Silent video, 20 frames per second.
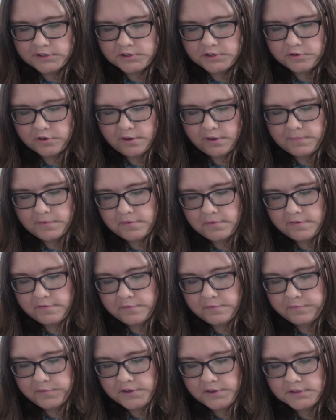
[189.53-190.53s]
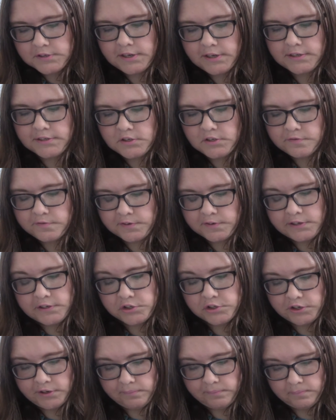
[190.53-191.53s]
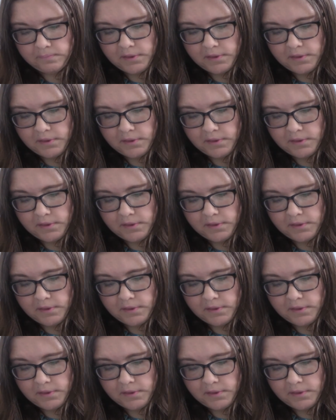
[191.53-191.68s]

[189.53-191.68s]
so it can be one of the first signs of aging.